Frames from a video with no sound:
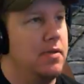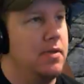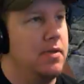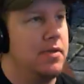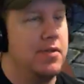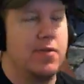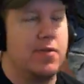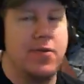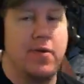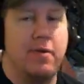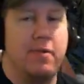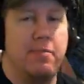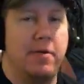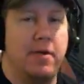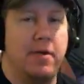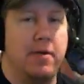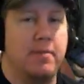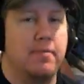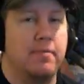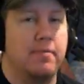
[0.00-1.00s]
It's Grim
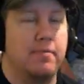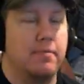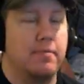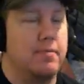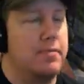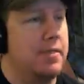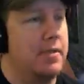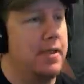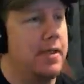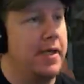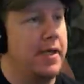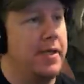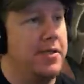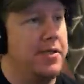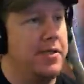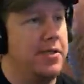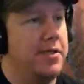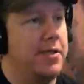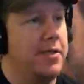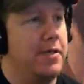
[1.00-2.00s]
here, in
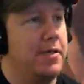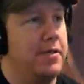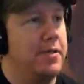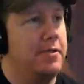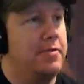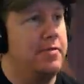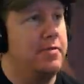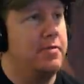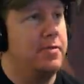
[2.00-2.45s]
case you didn't know.